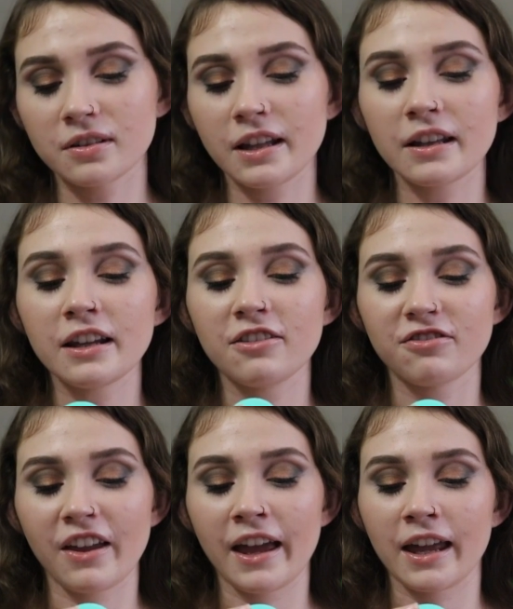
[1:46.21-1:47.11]
Lily
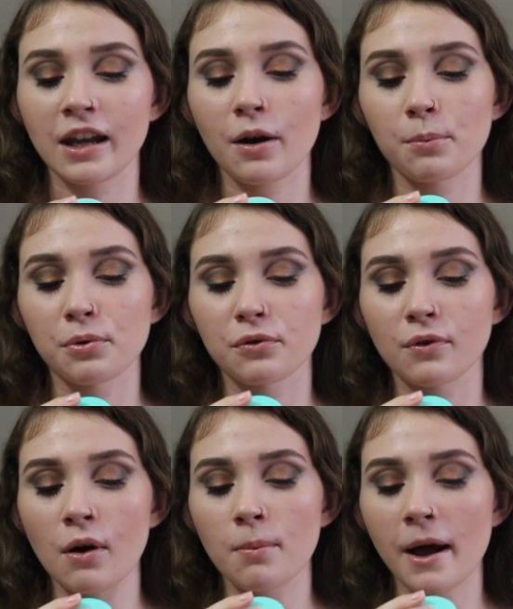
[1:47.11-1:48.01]
Fan
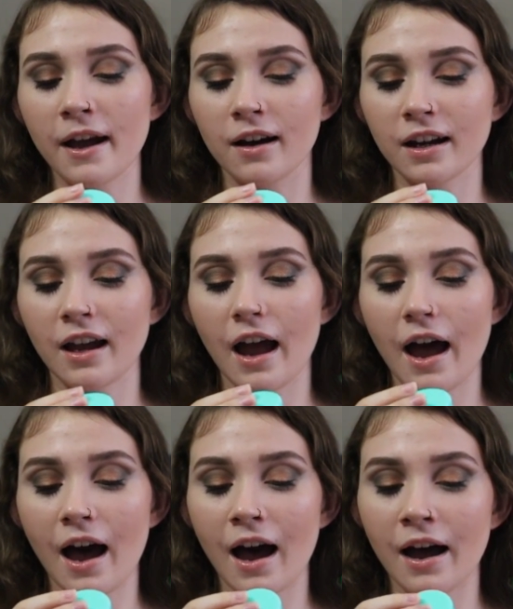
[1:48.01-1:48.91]
Probiotic
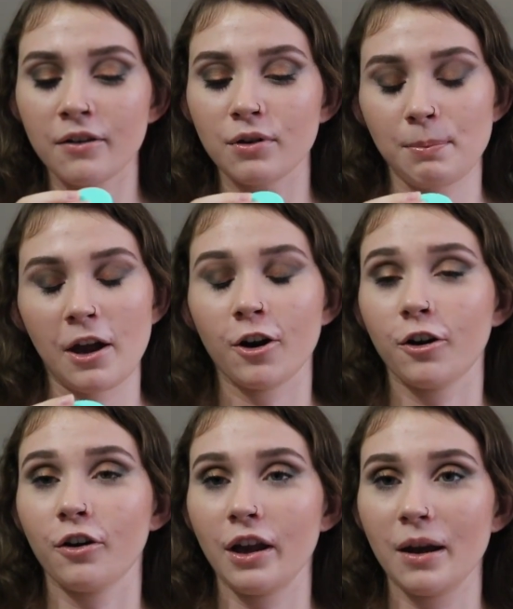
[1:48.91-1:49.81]
Eye Repair
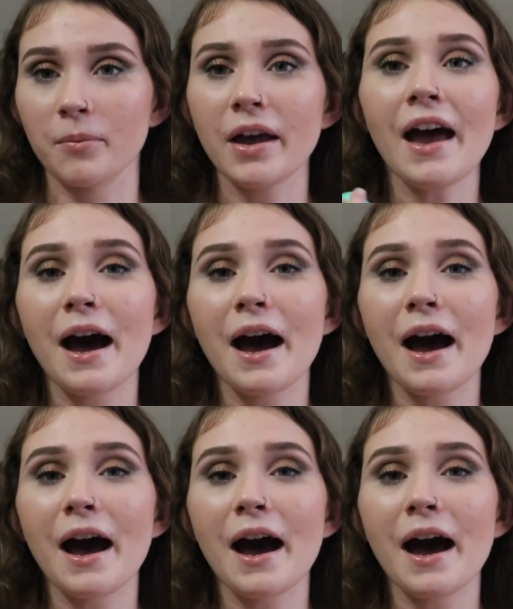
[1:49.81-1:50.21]
Cream.